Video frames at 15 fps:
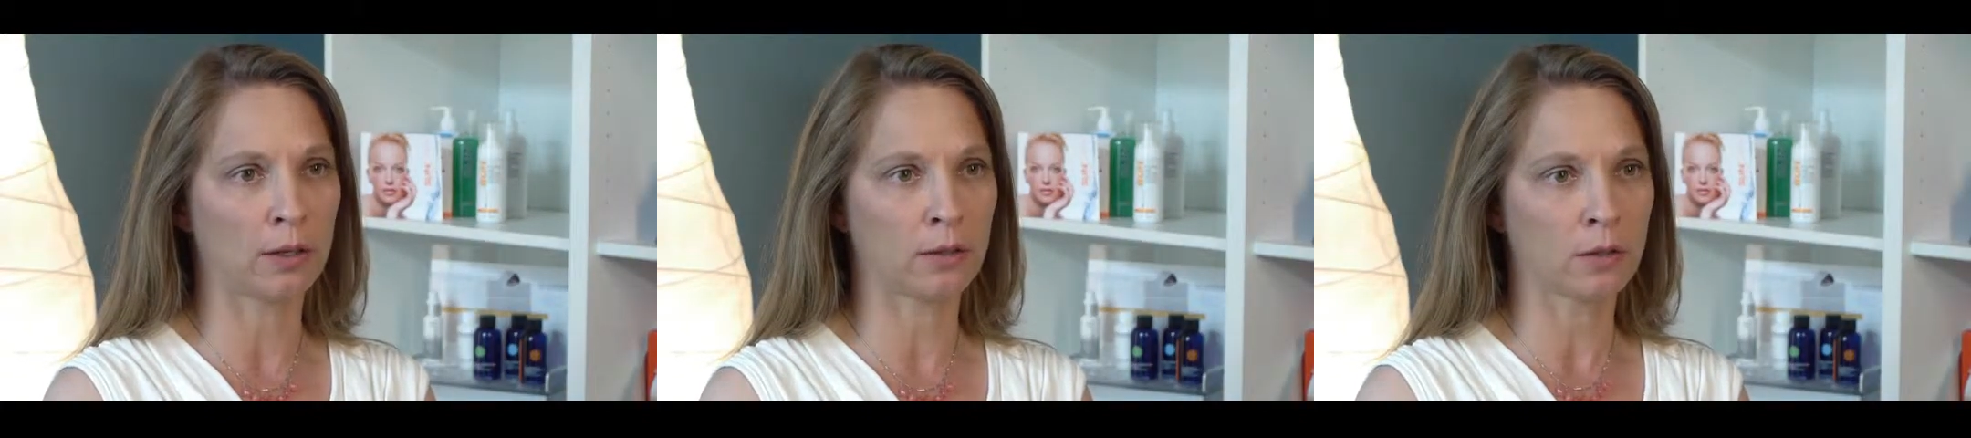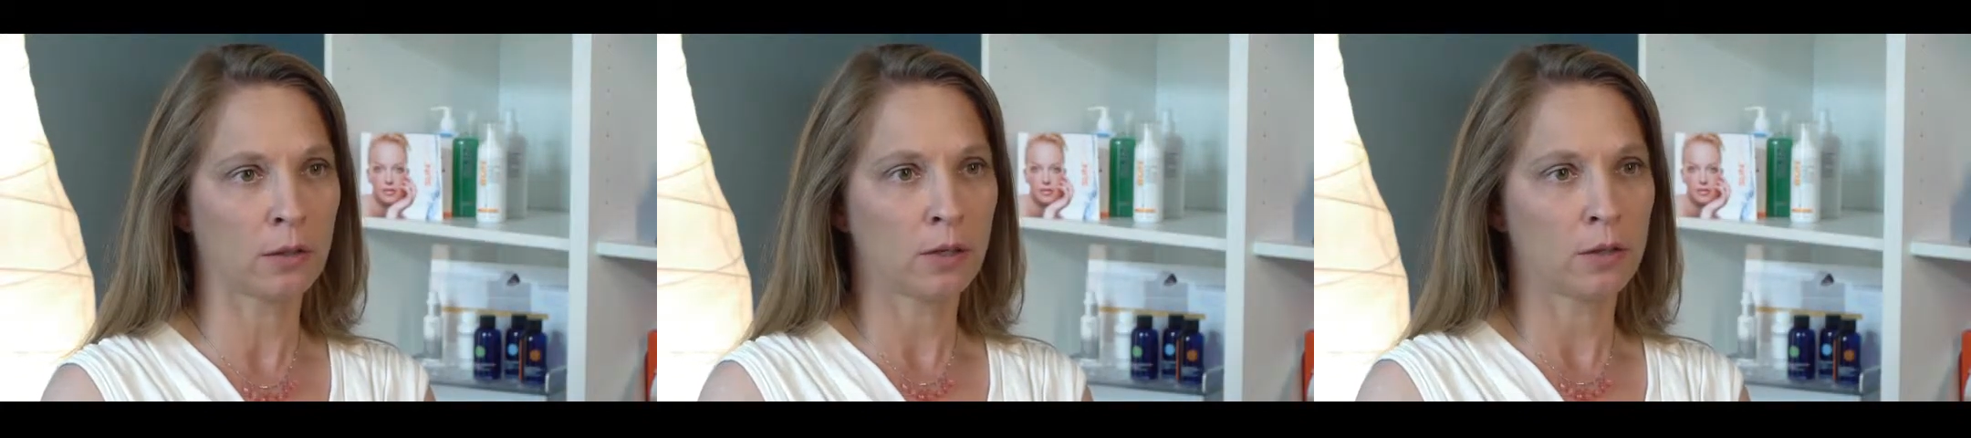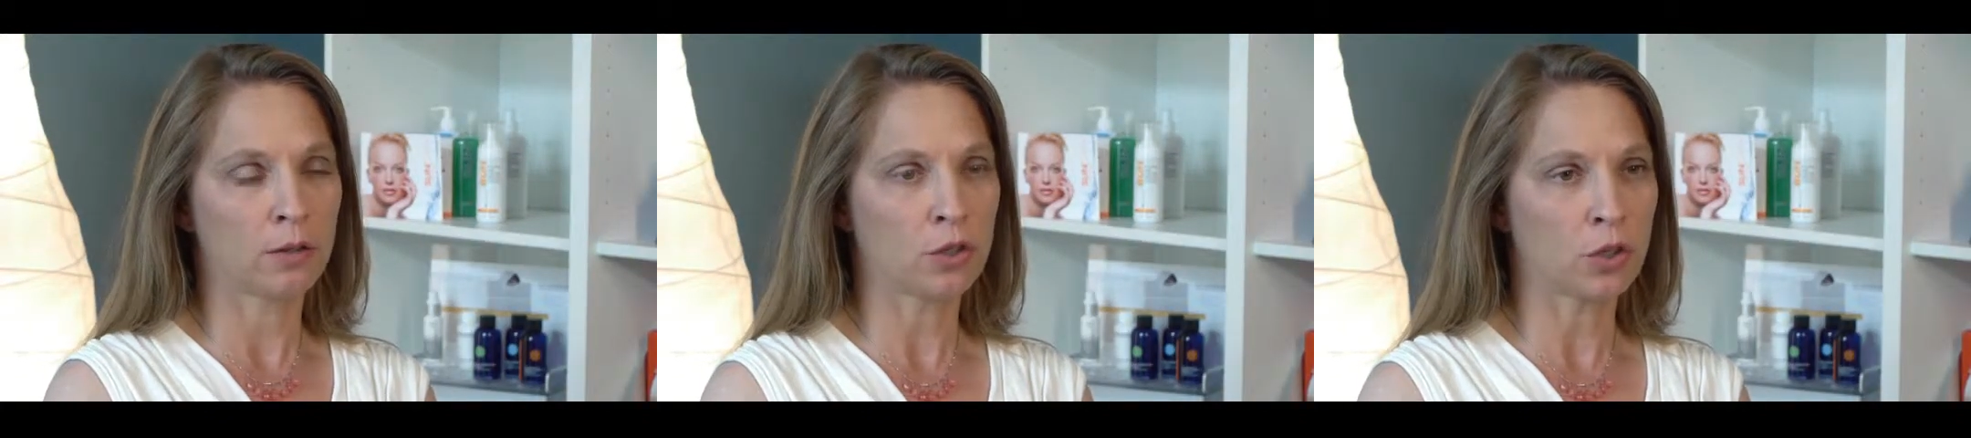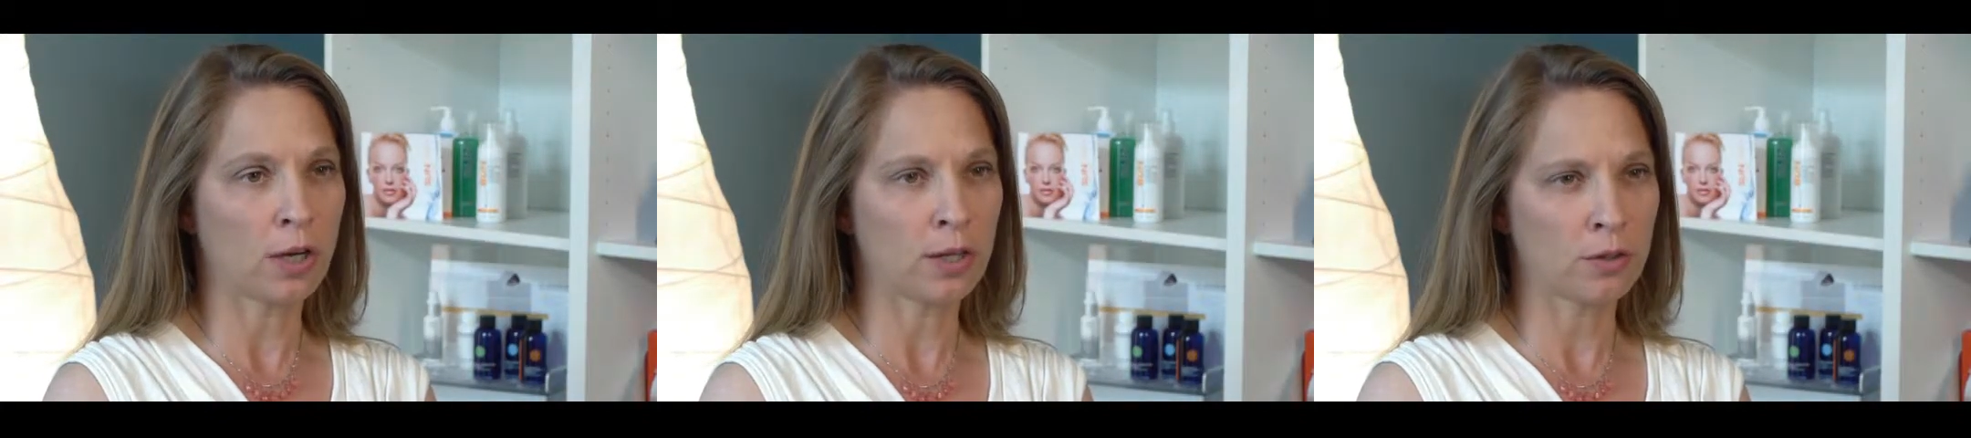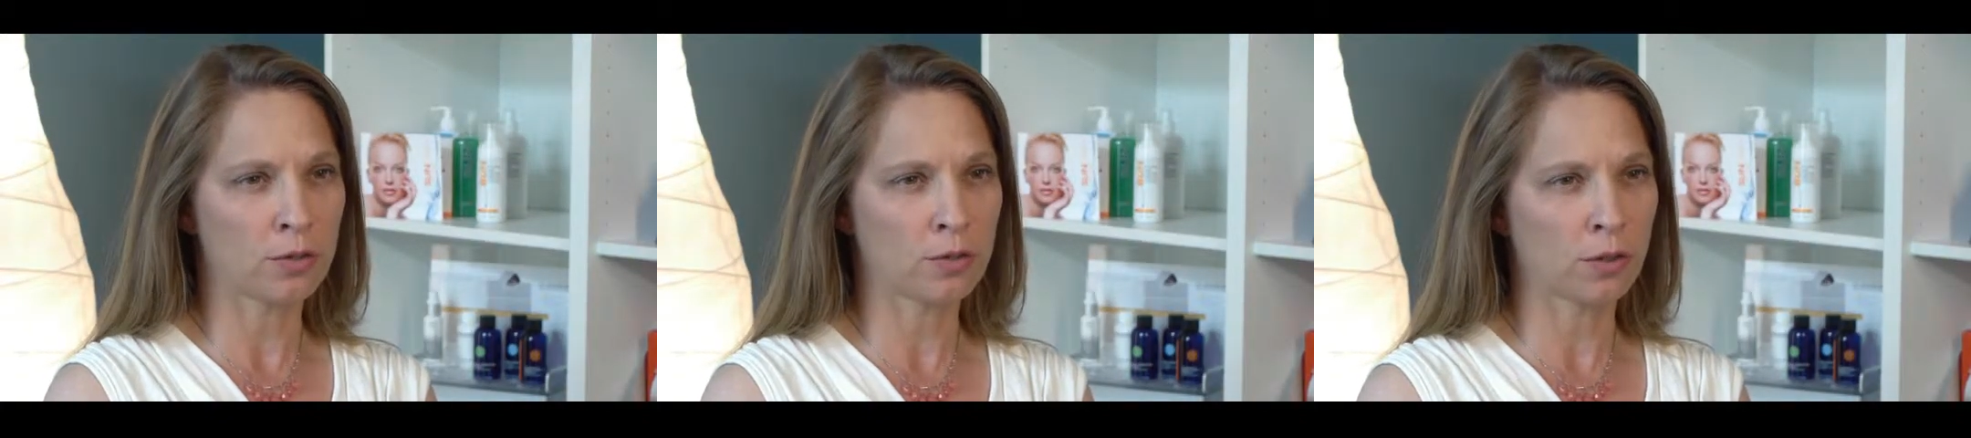the changes
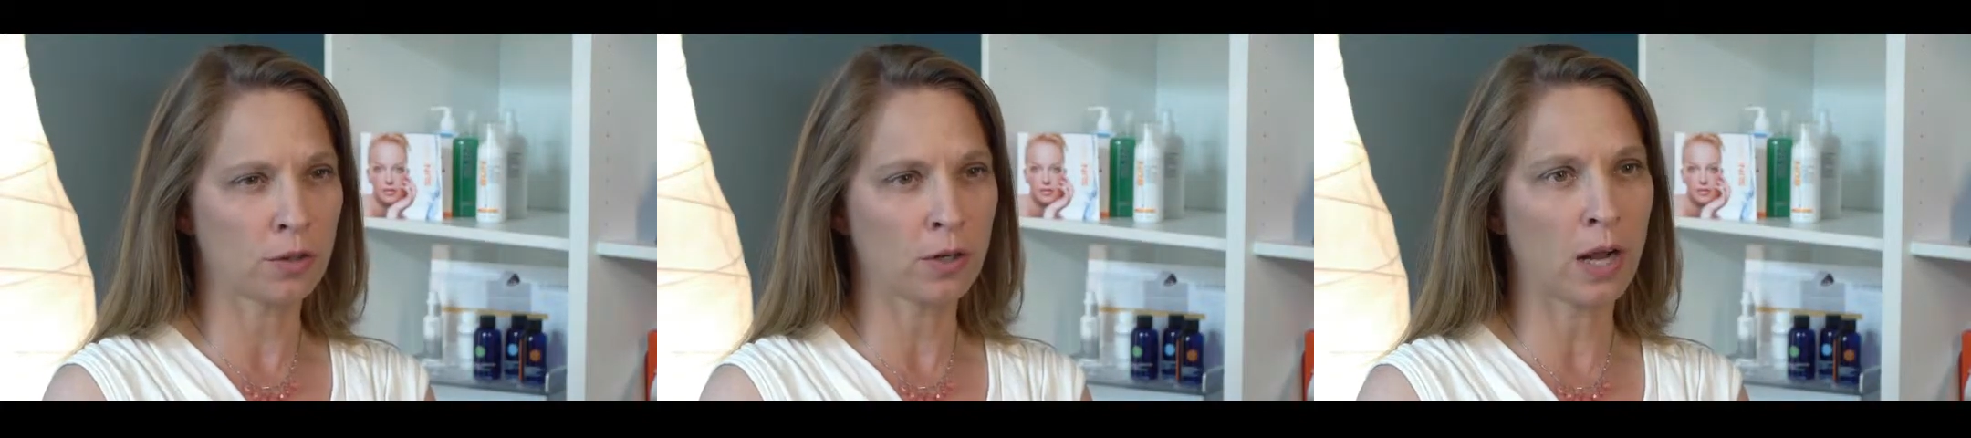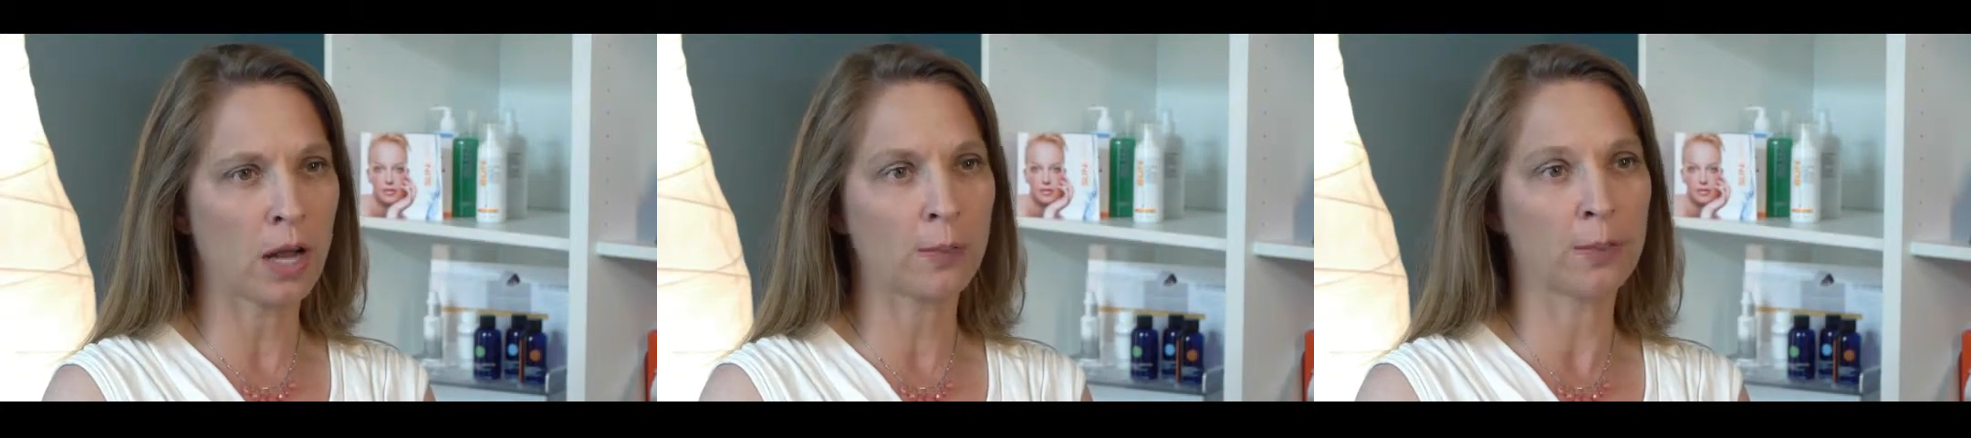that are happening